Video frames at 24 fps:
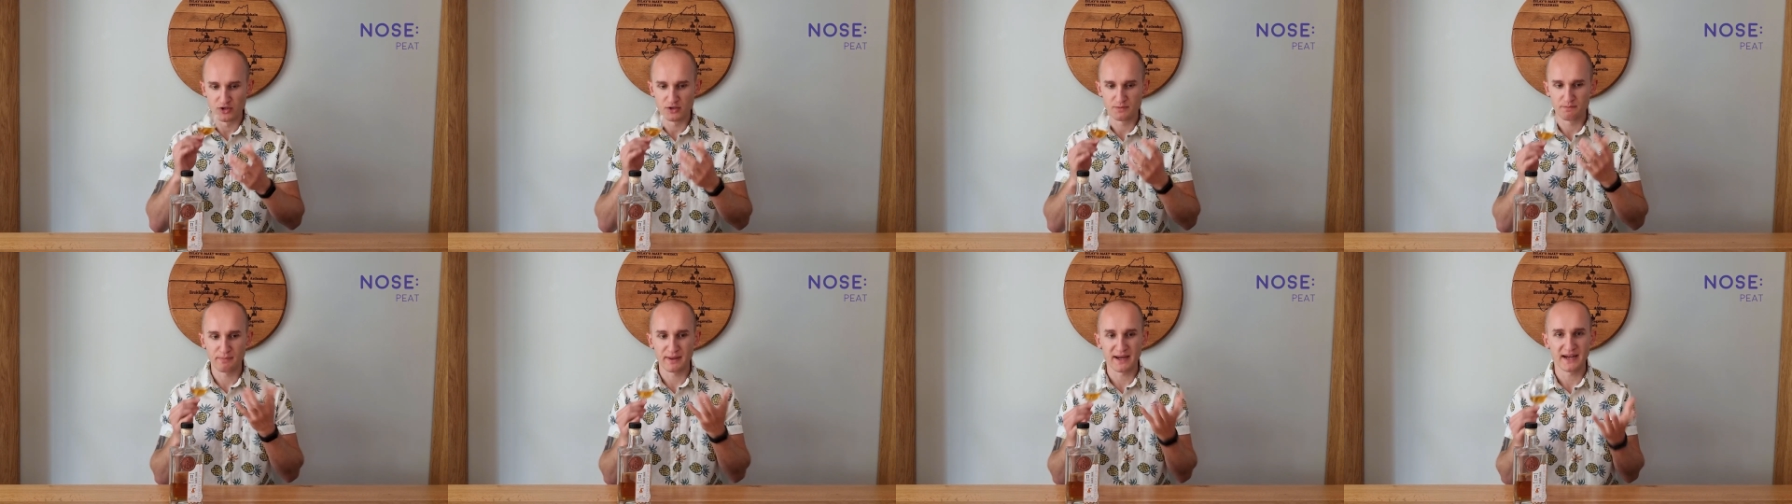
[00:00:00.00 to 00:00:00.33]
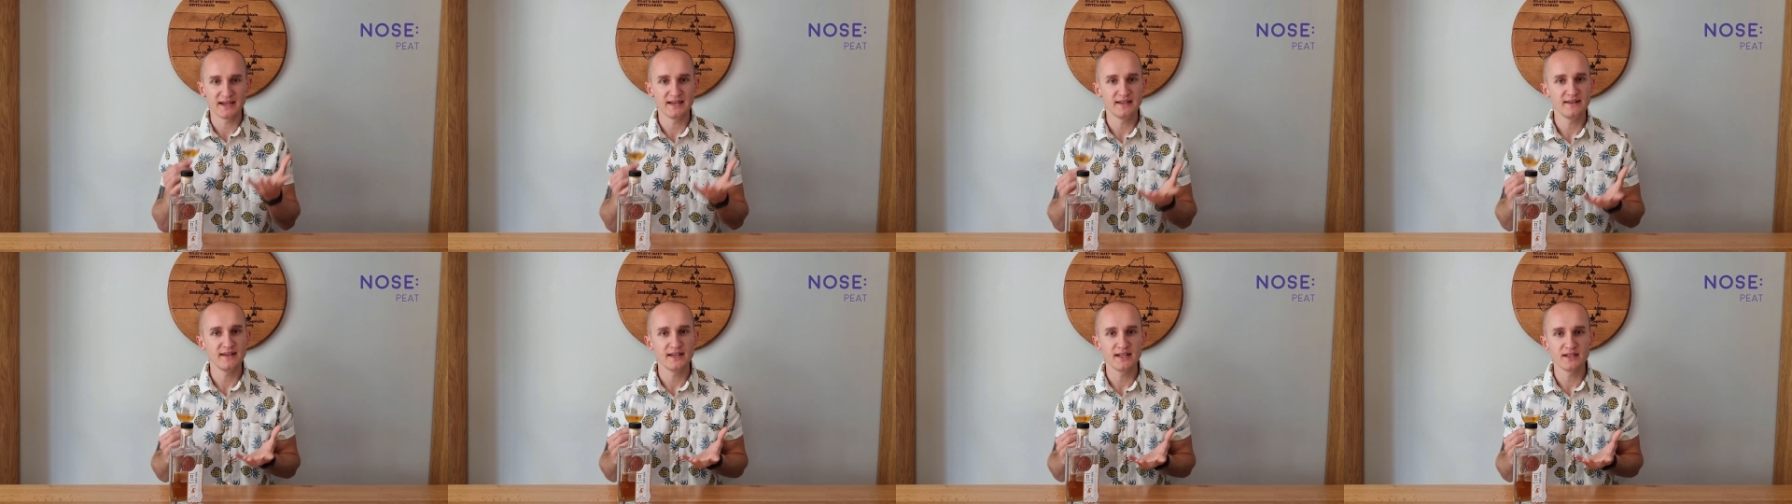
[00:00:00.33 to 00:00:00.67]

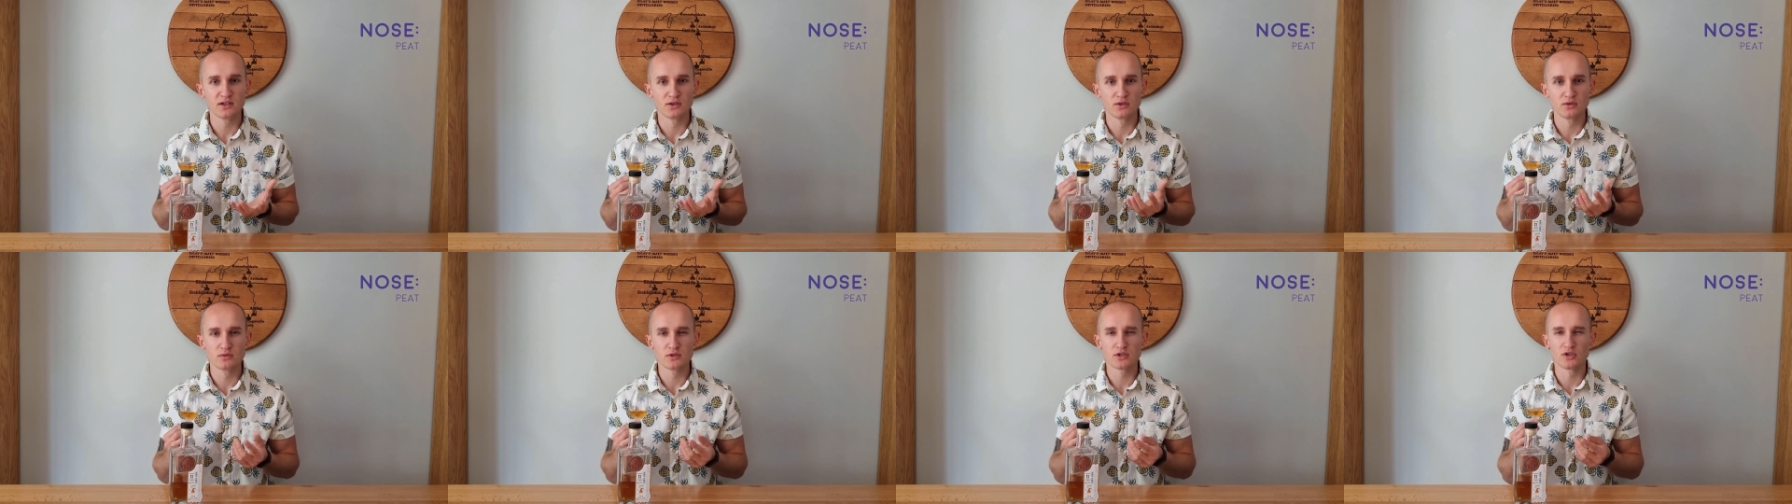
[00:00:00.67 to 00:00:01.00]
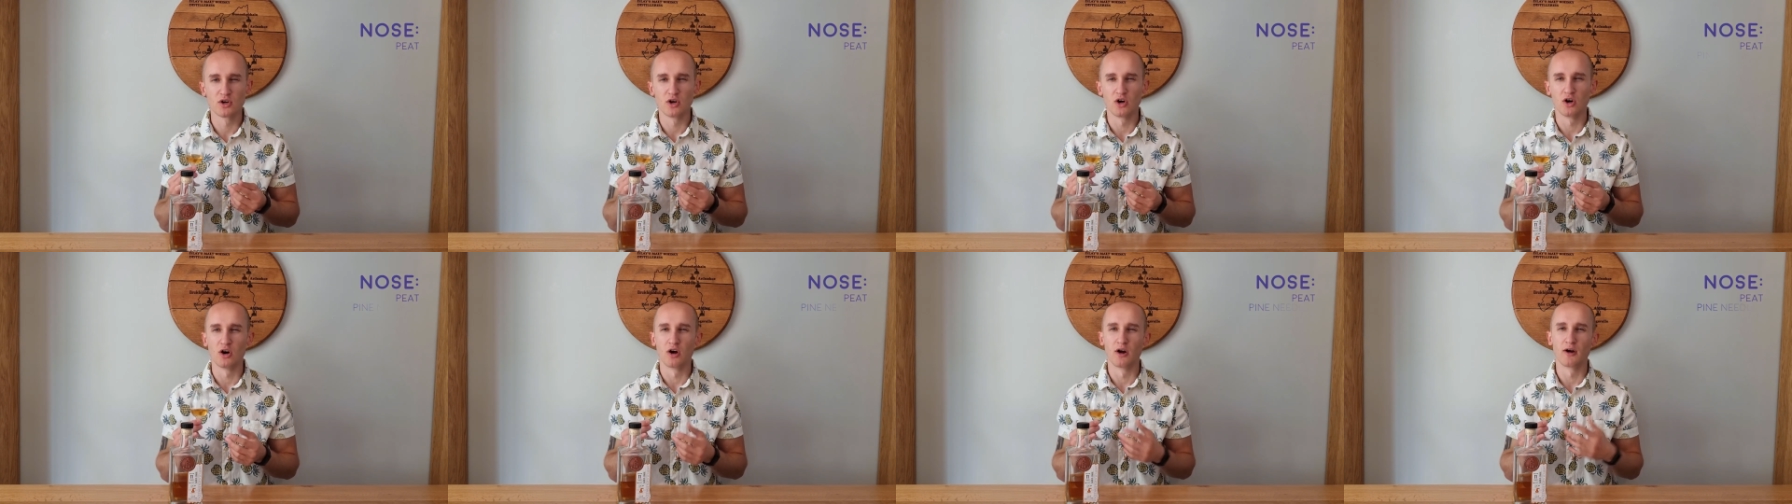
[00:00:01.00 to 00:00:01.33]
pine needles
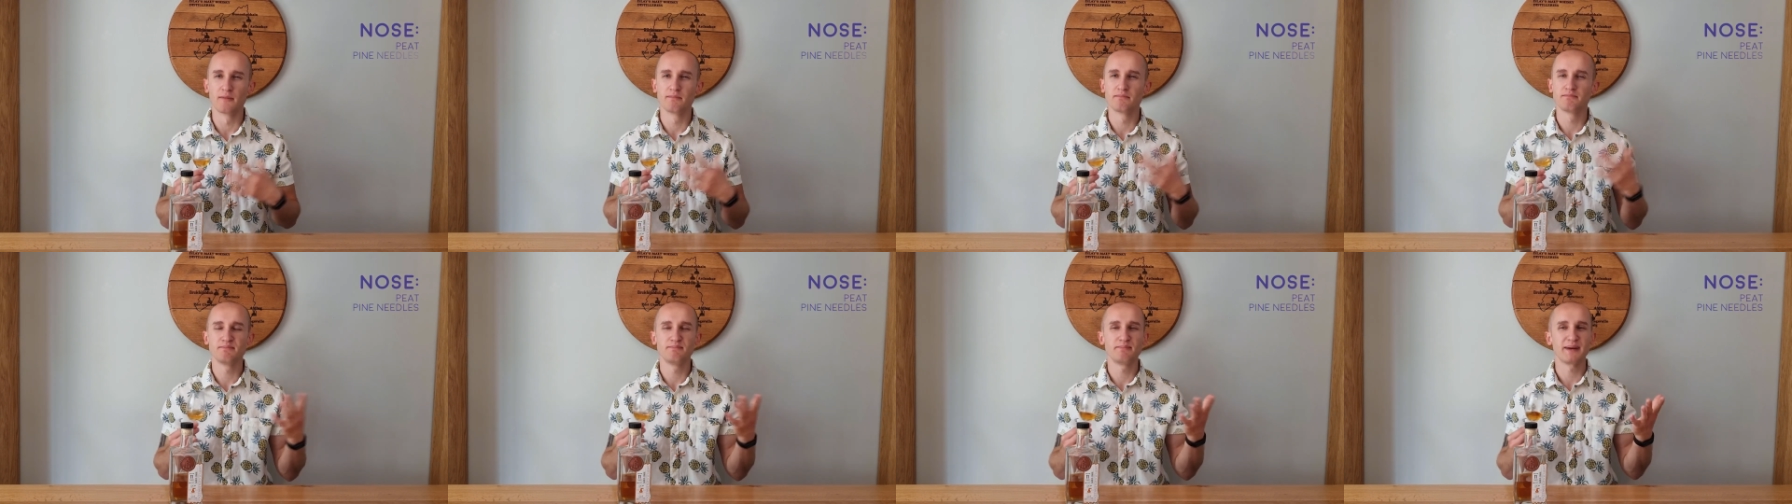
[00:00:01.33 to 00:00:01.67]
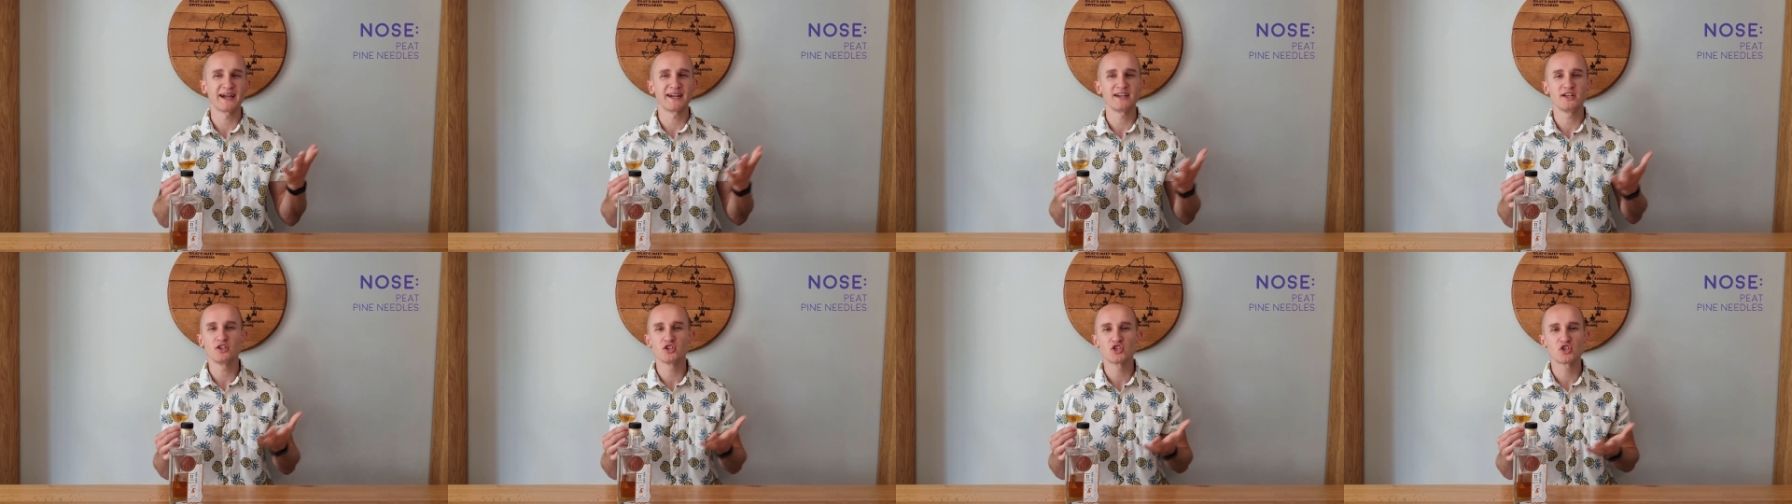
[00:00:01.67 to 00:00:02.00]
or
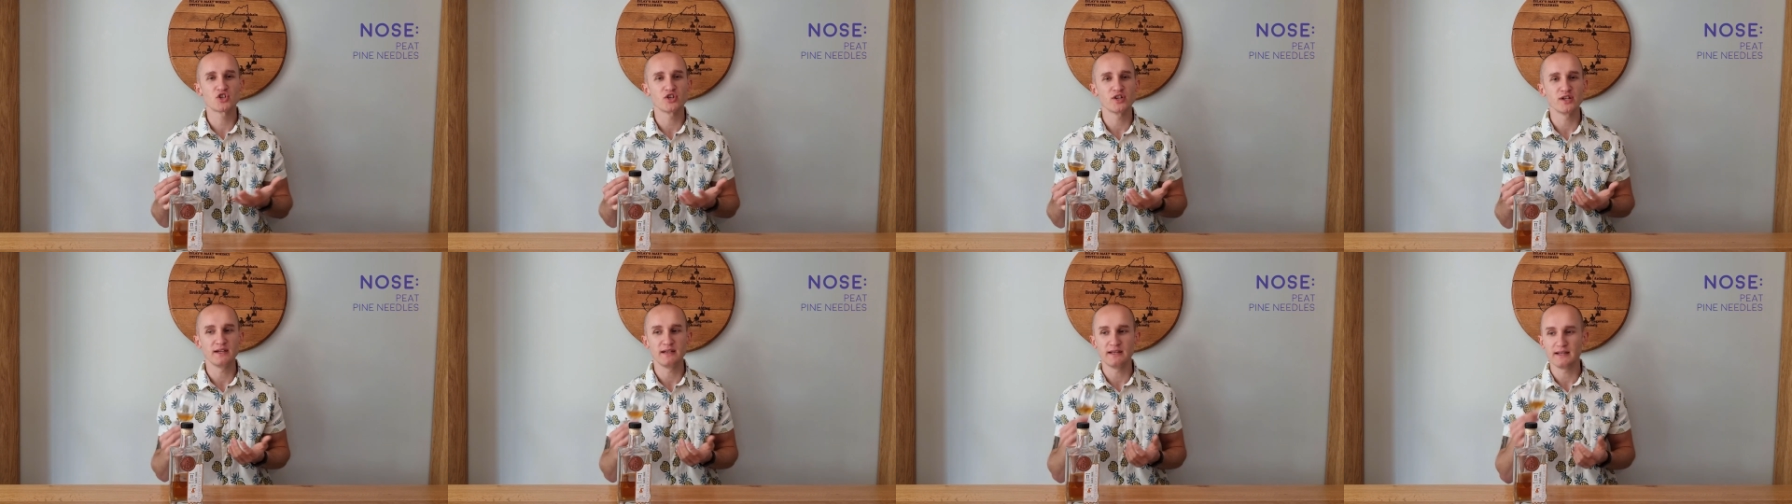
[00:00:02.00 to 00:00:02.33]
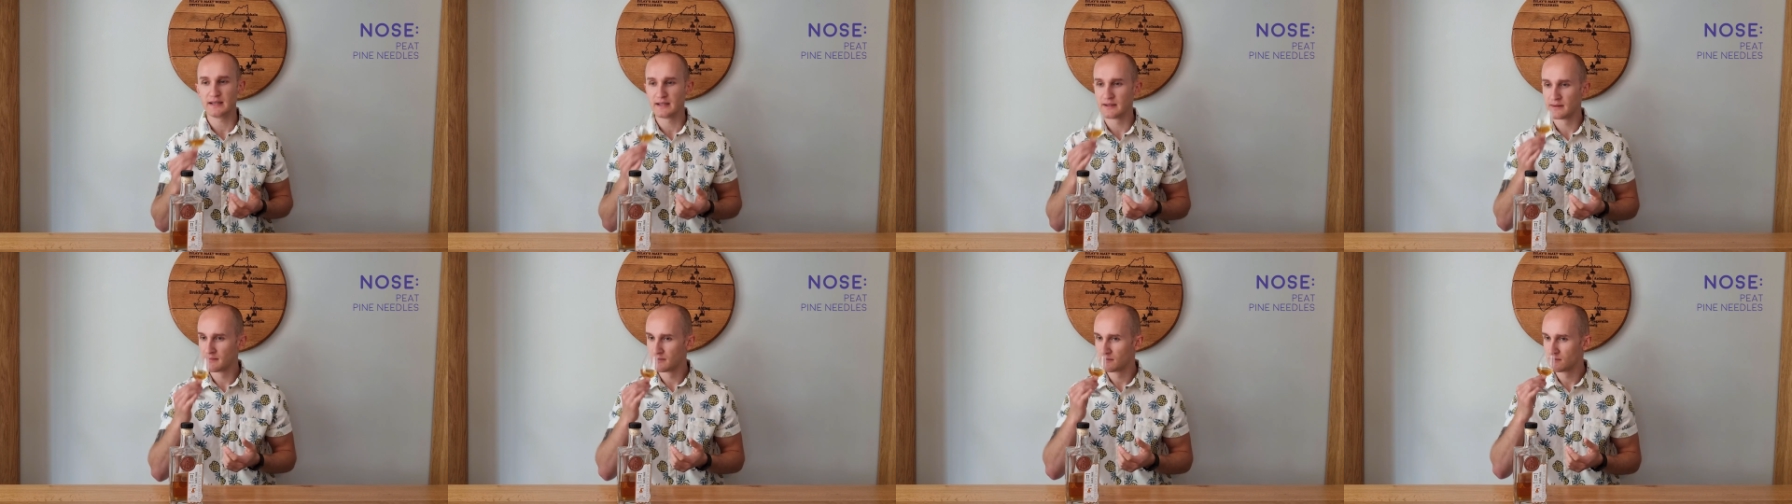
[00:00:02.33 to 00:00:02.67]
pine
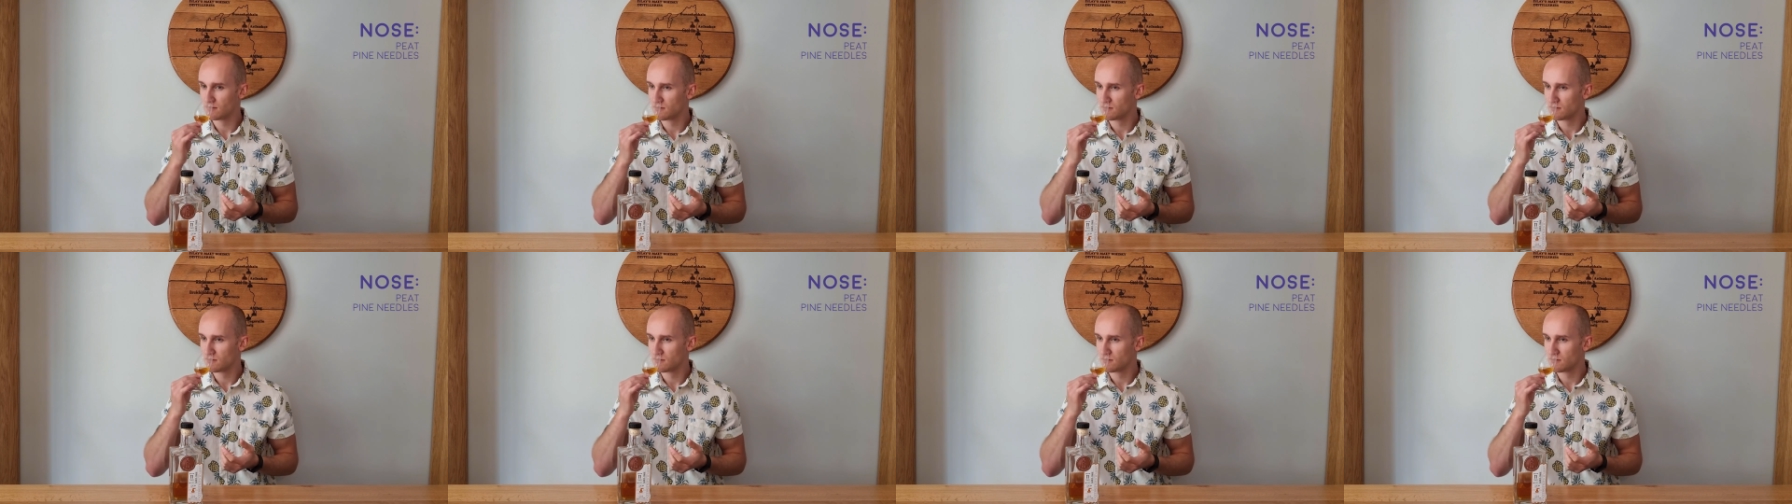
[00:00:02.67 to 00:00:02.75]
tree,